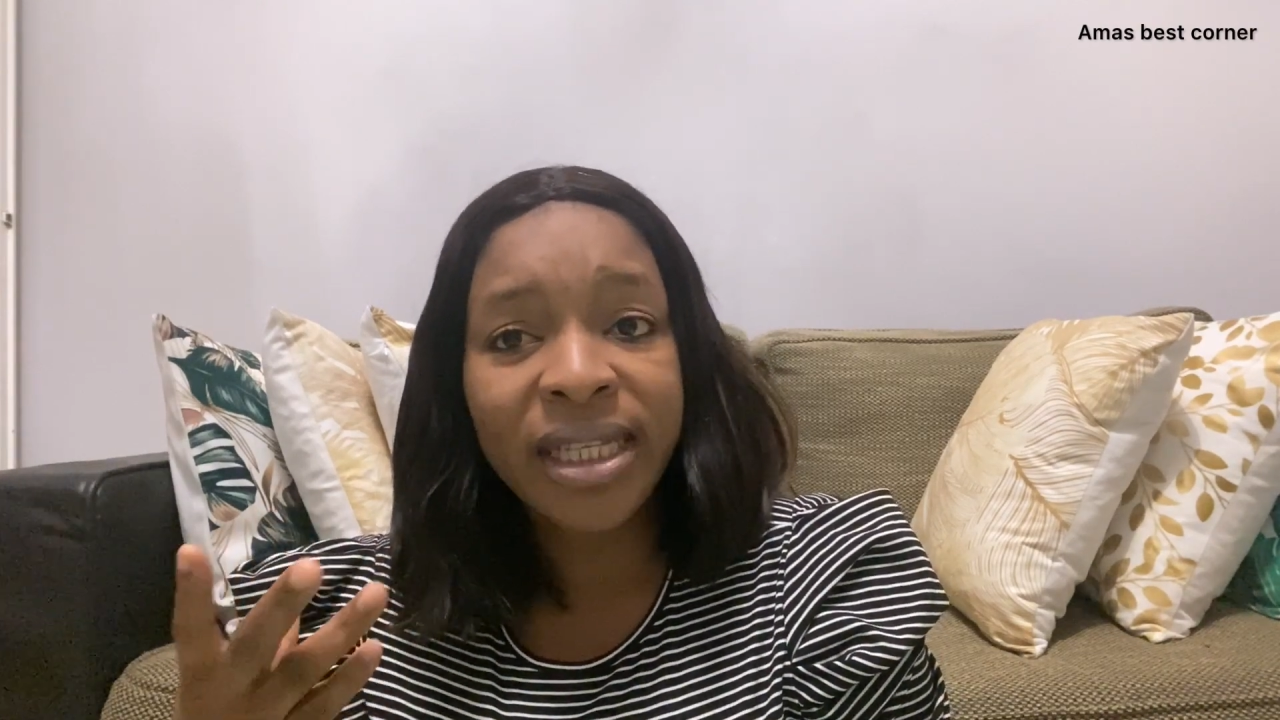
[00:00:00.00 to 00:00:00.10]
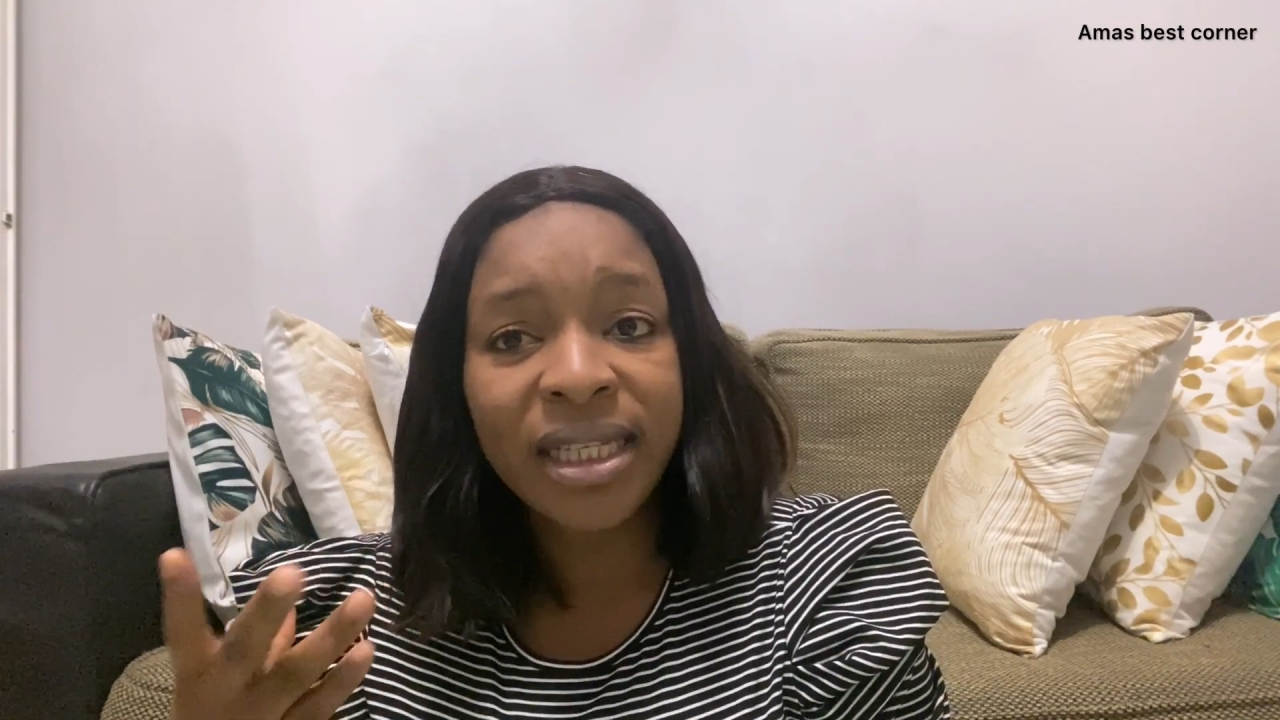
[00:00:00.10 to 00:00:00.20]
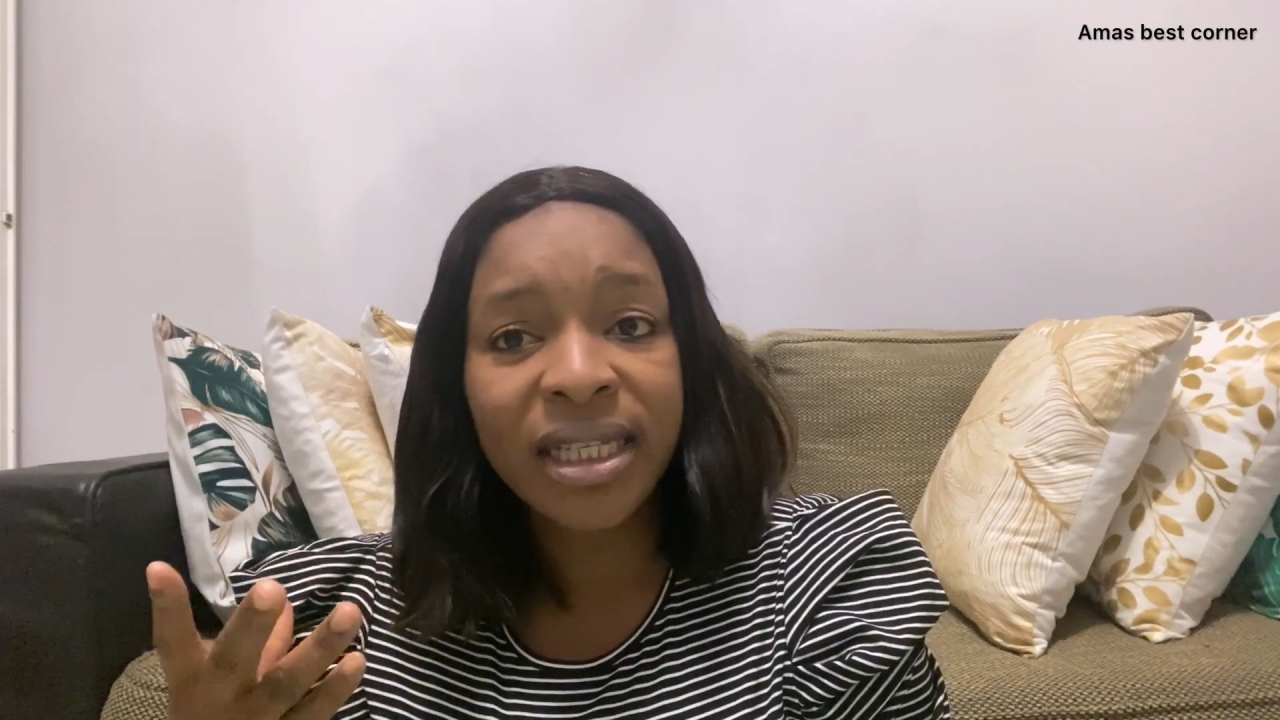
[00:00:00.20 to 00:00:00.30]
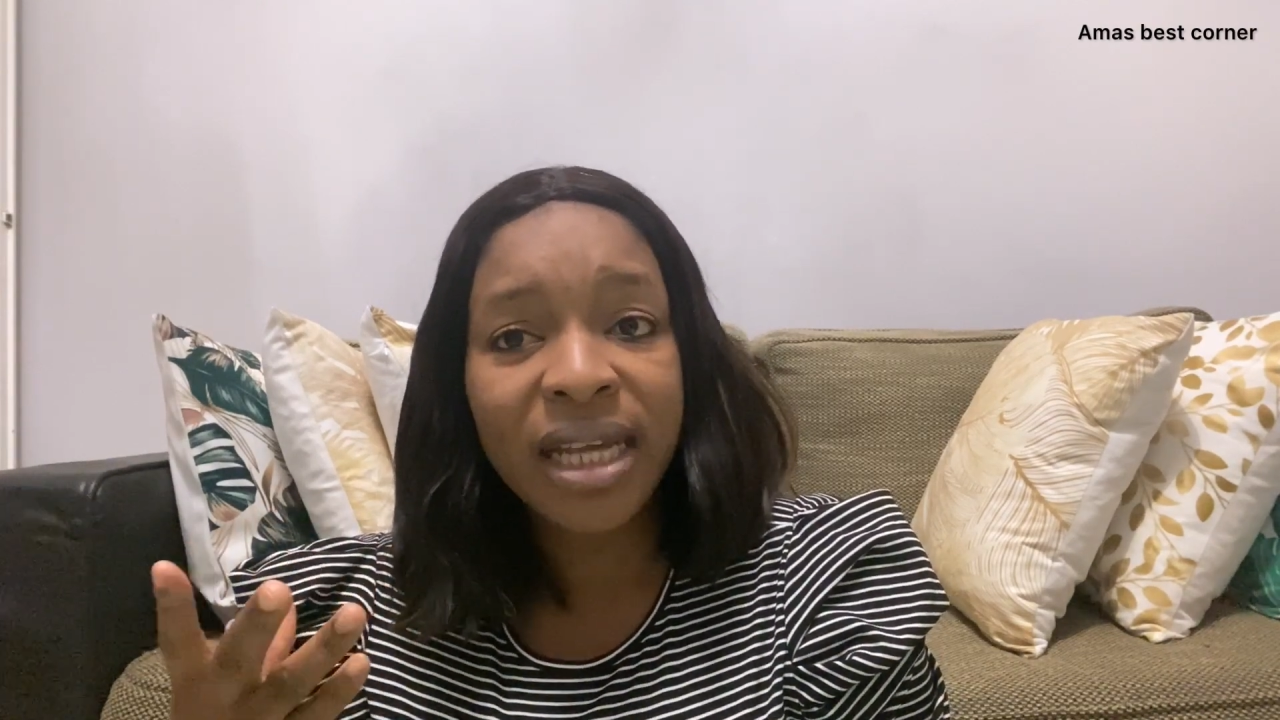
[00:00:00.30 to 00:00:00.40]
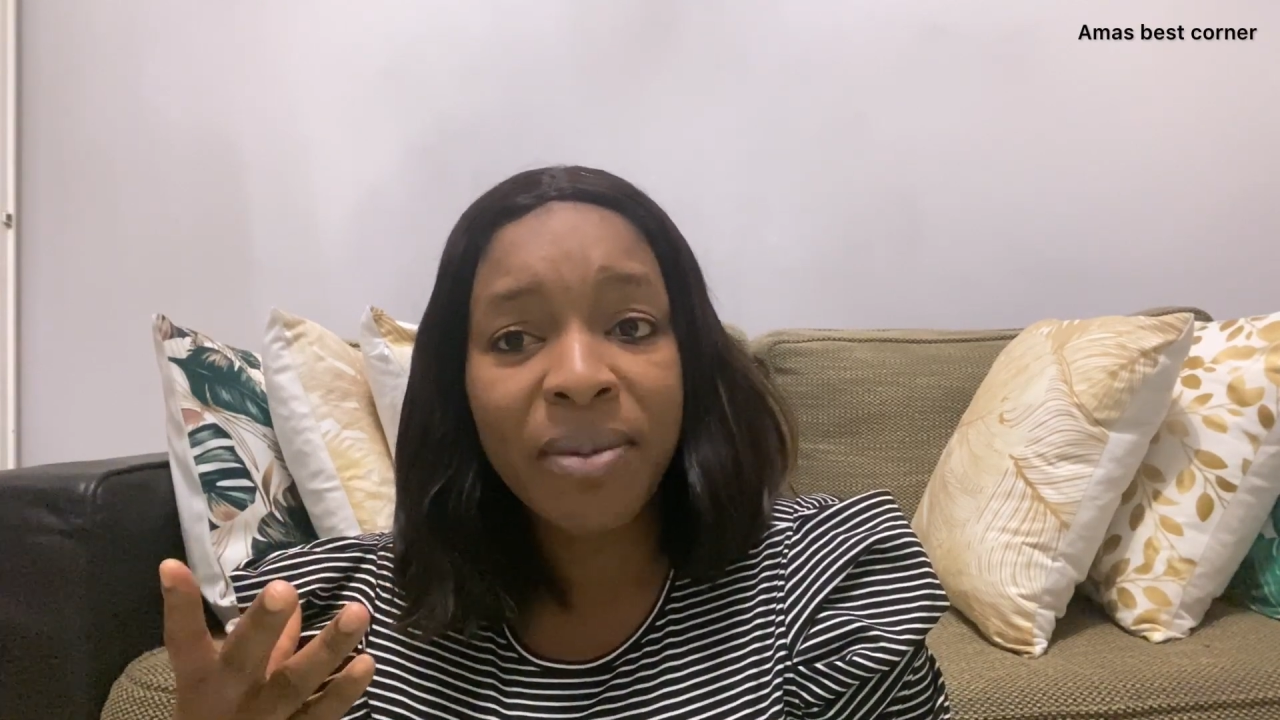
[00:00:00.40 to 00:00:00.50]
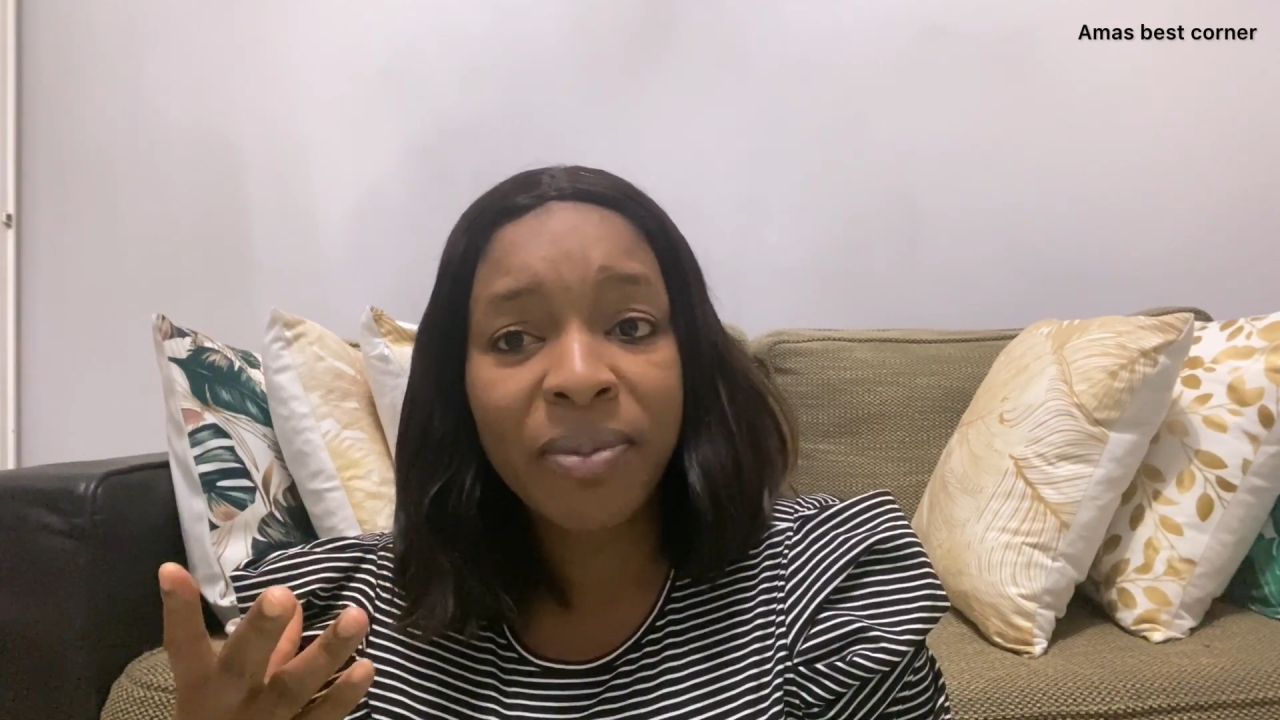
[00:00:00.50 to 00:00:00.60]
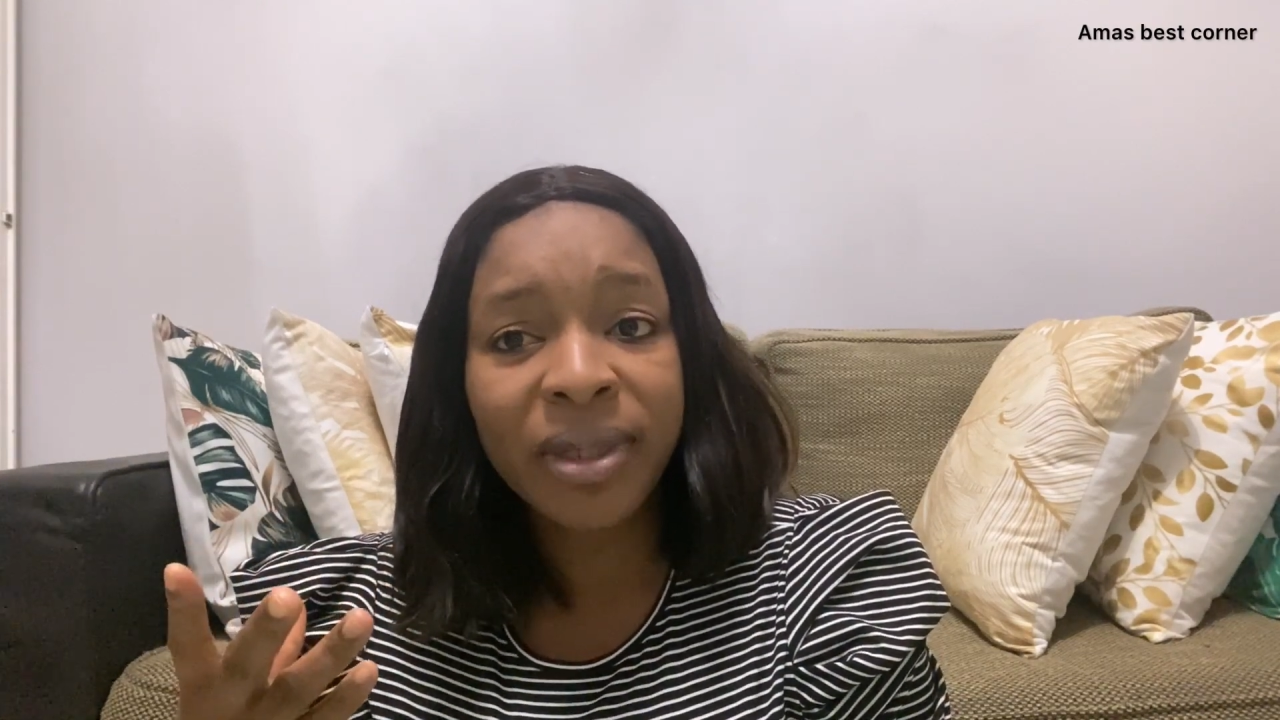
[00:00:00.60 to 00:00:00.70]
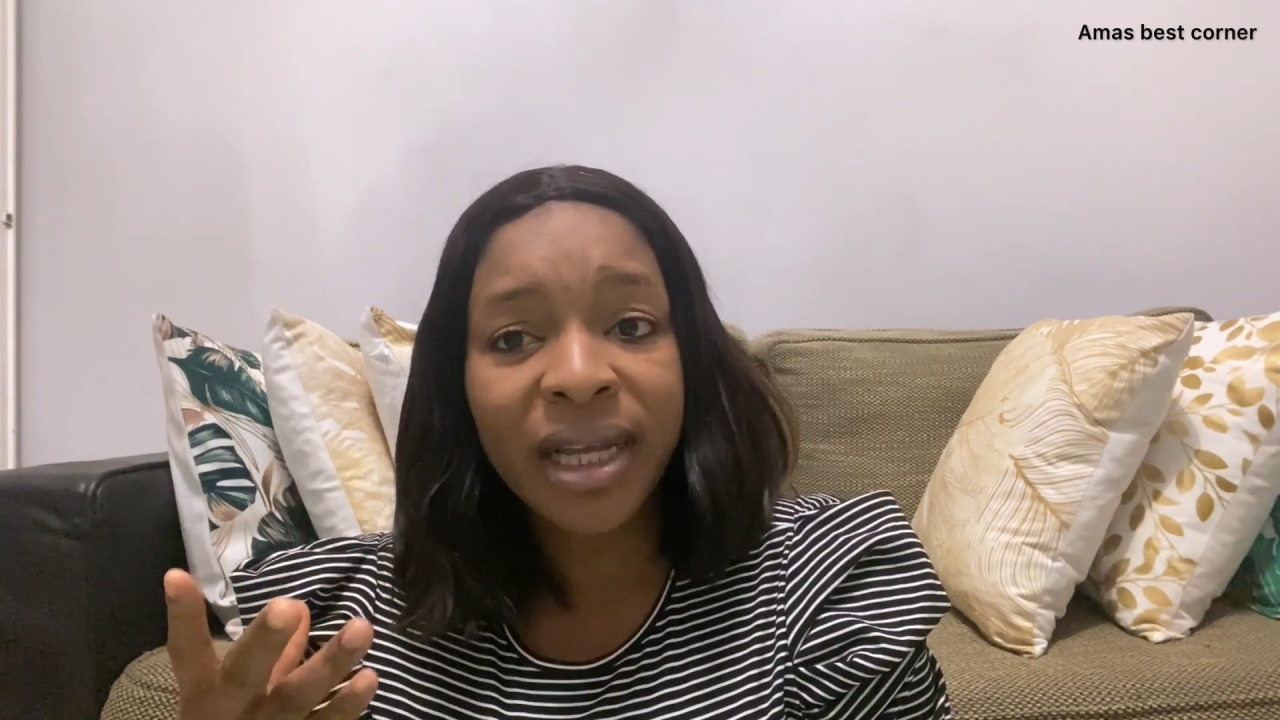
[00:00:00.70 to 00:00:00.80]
it in the airport.